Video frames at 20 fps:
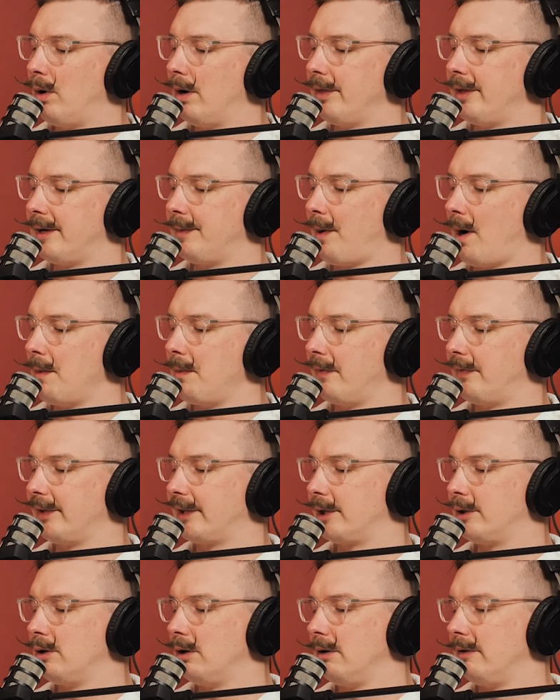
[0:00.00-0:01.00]
Well, the Department for
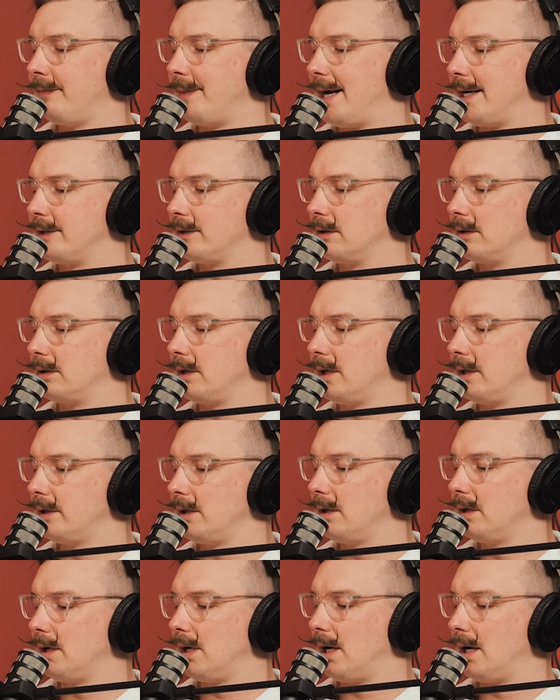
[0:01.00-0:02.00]
the Control of Magical
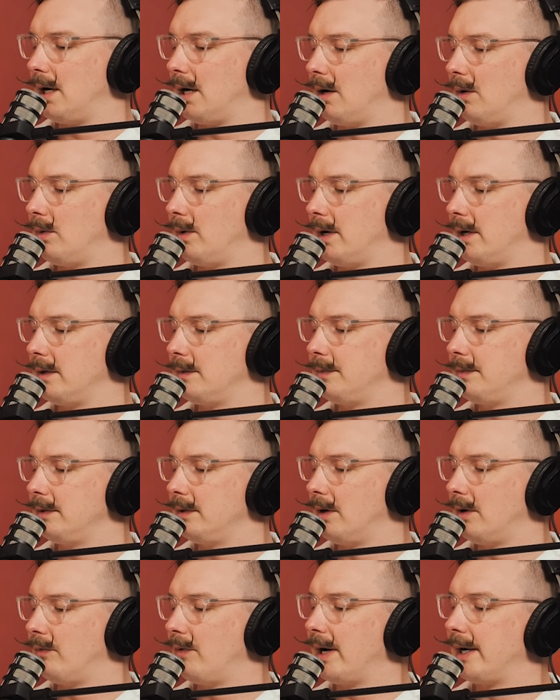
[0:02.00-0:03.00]

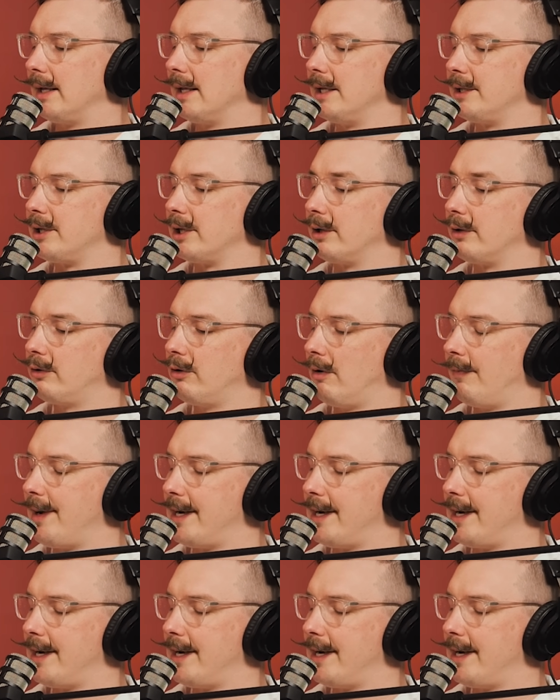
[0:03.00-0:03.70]
Regulation and Control